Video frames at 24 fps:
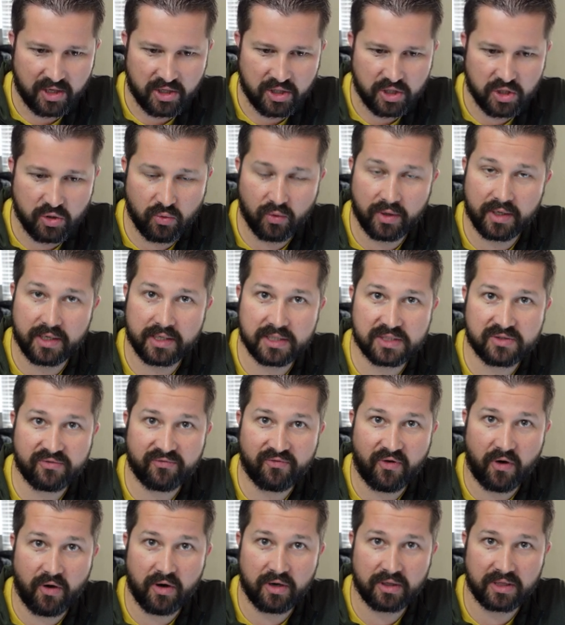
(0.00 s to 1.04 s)
You want it as
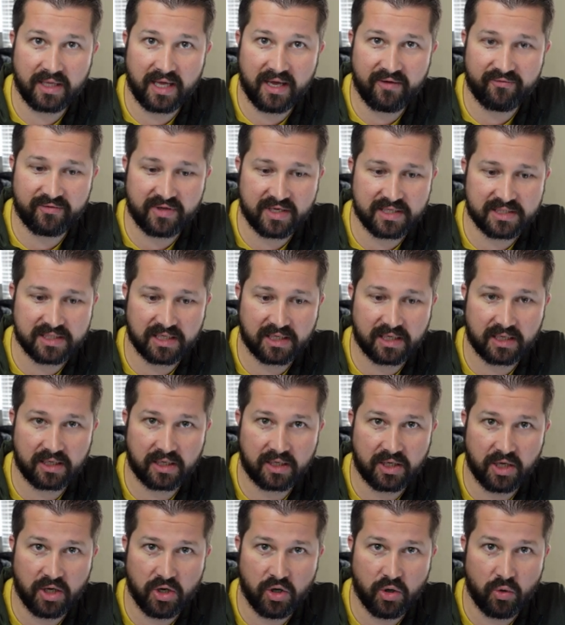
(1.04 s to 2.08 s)
far left as it can
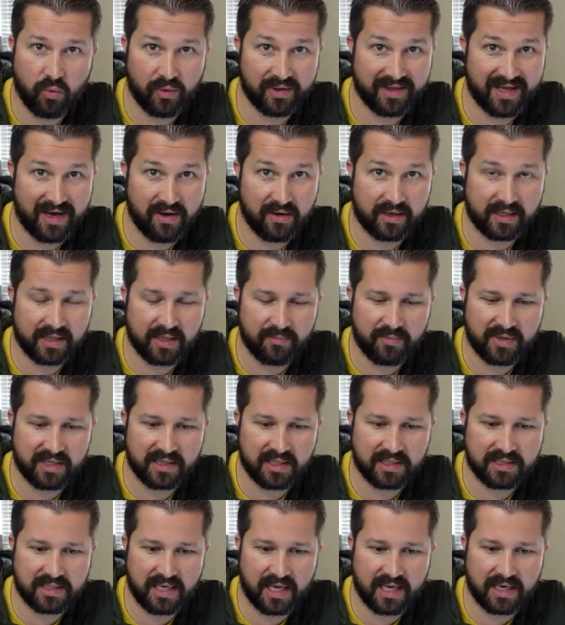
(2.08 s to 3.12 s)
go without clipping
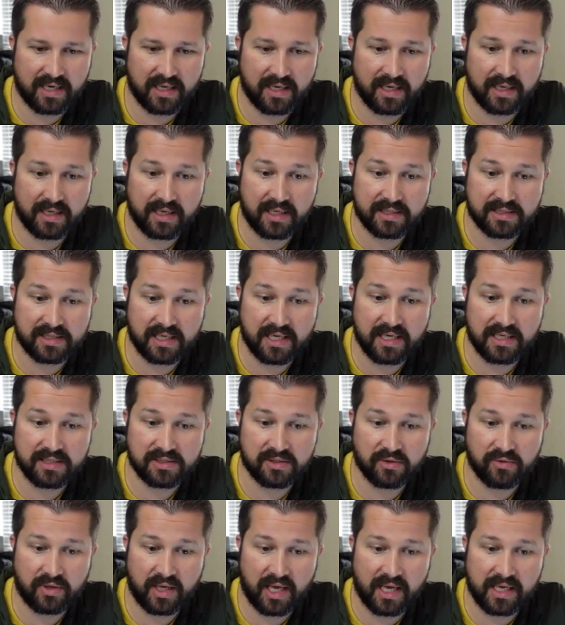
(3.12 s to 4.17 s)
the data, and it is
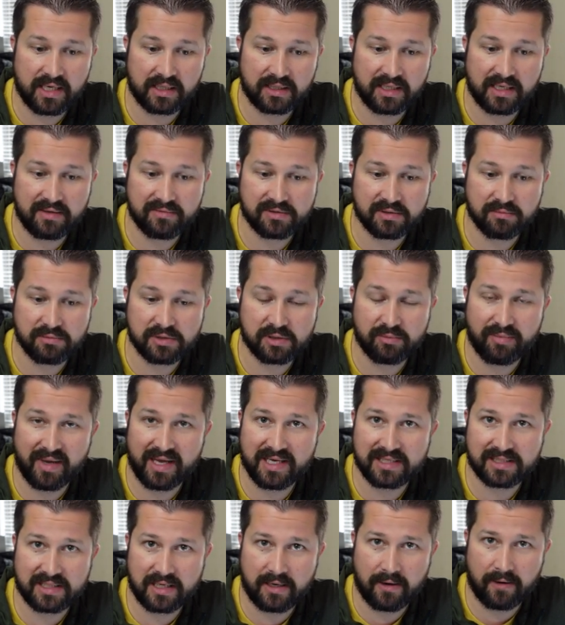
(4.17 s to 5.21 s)
okay to leave some
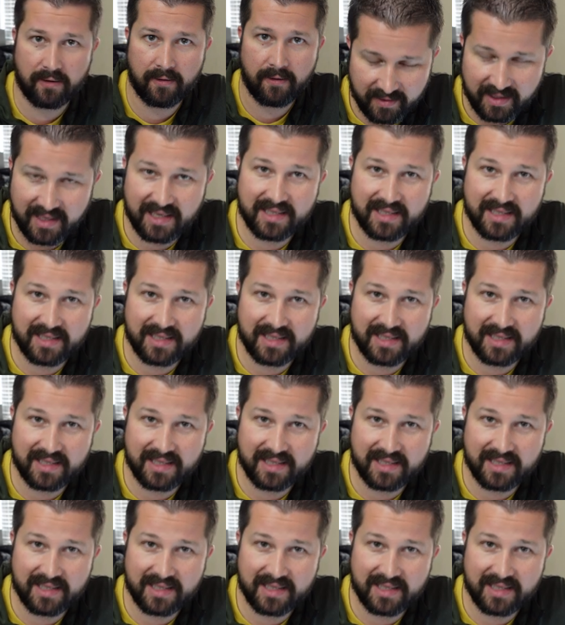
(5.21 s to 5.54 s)
space here.